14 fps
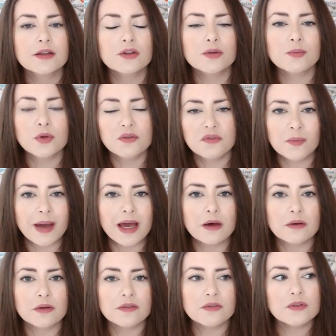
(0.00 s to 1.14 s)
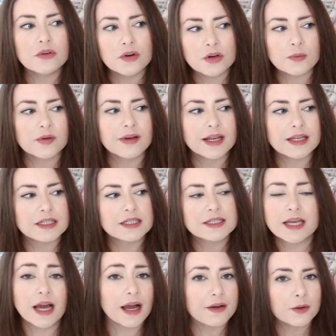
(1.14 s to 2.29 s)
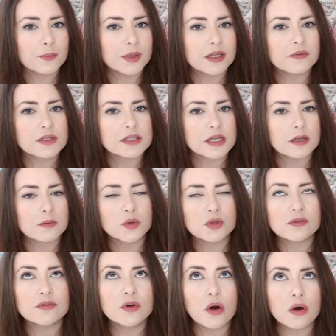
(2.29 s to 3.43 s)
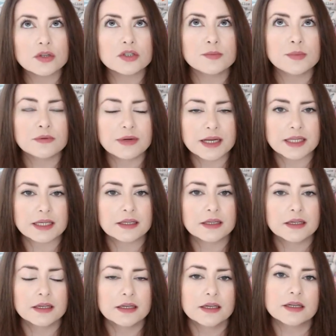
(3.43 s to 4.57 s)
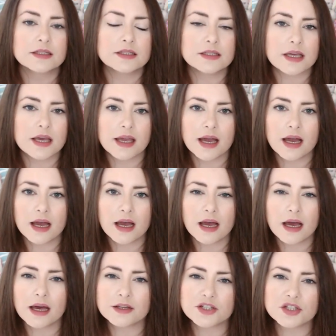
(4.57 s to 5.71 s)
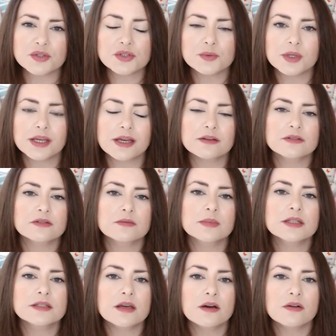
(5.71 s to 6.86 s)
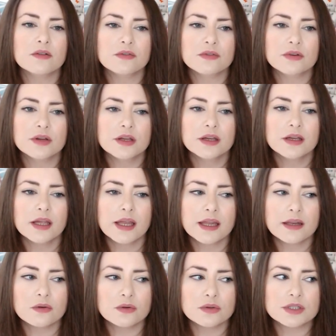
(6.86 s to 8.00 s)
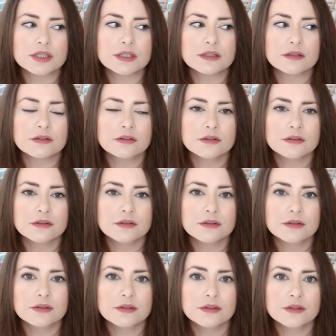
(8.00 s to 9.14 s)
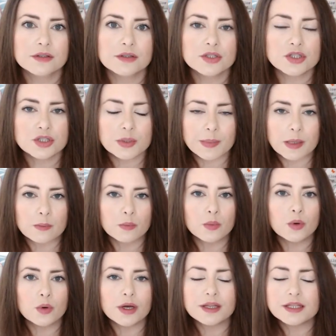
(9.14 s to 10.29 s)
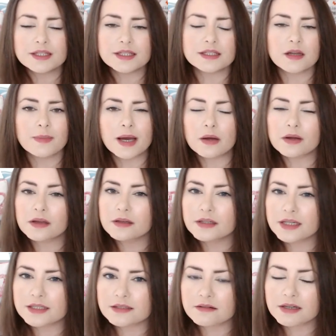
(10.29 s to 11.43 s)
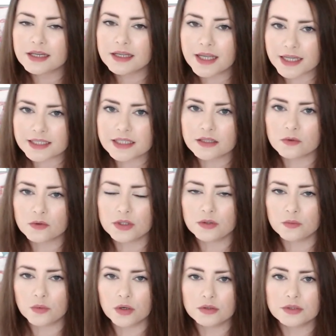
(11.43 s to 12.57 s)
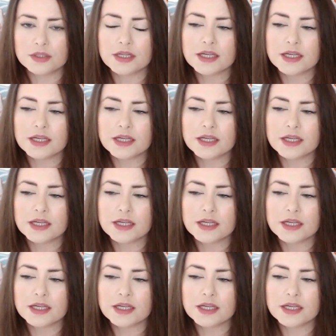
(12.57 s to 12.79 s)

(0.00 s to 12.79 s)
to move them out. You've got to be ready to say, I don't believe this anymore. You've got to be ready to say, I choose something else for myself, in order to be more. And this isn't about necessarily getting what you want,